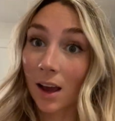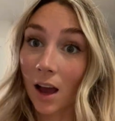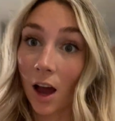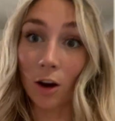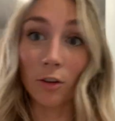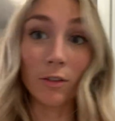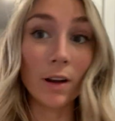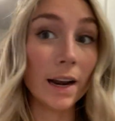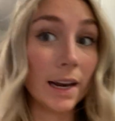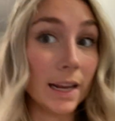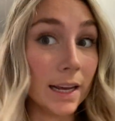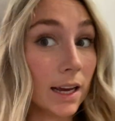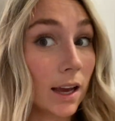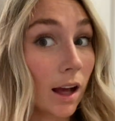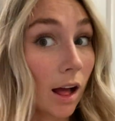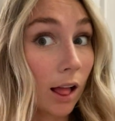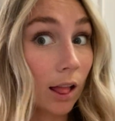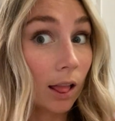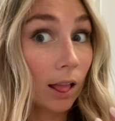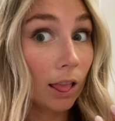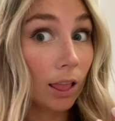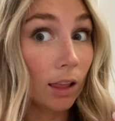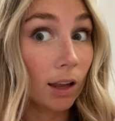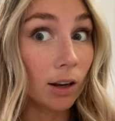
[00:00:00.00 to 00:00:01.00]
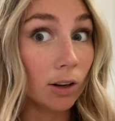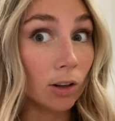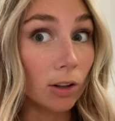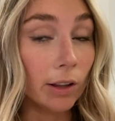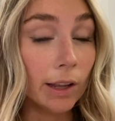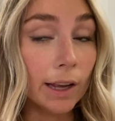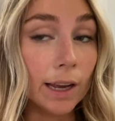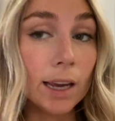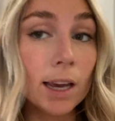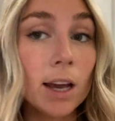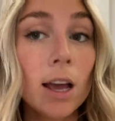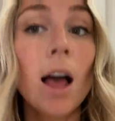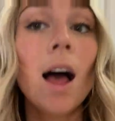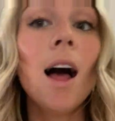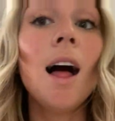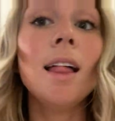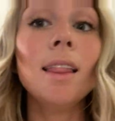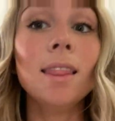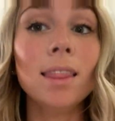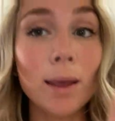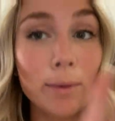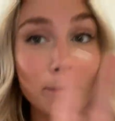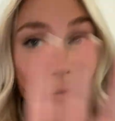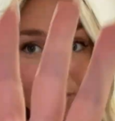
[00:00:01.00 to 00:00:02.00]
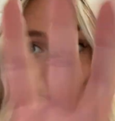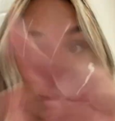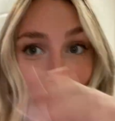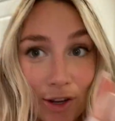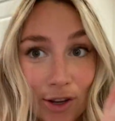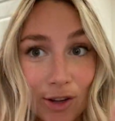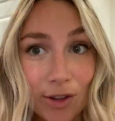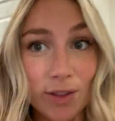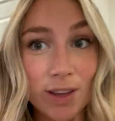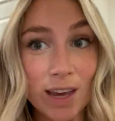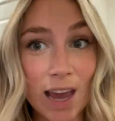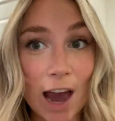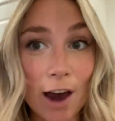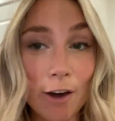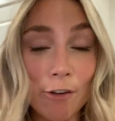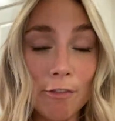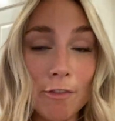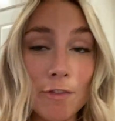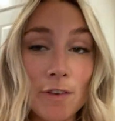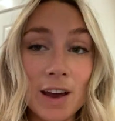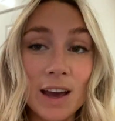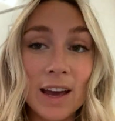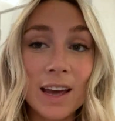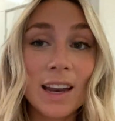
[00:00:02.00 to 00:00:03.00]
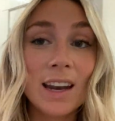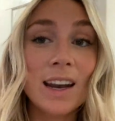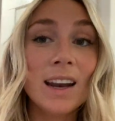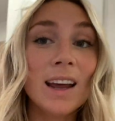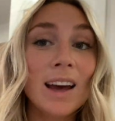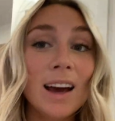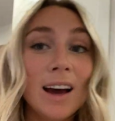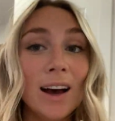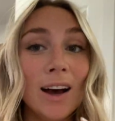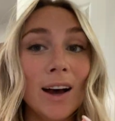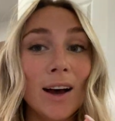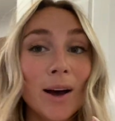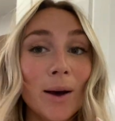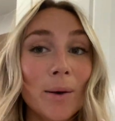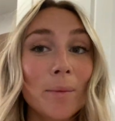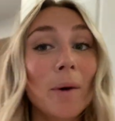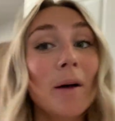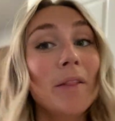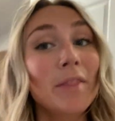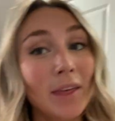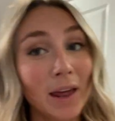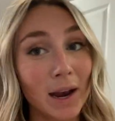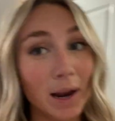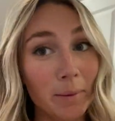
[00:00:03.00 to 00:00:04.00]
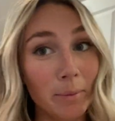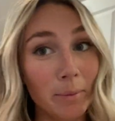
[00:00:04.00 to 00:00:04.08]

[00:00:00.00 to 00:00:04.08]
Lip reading: got ready, clearly. Let me show you the outfit that I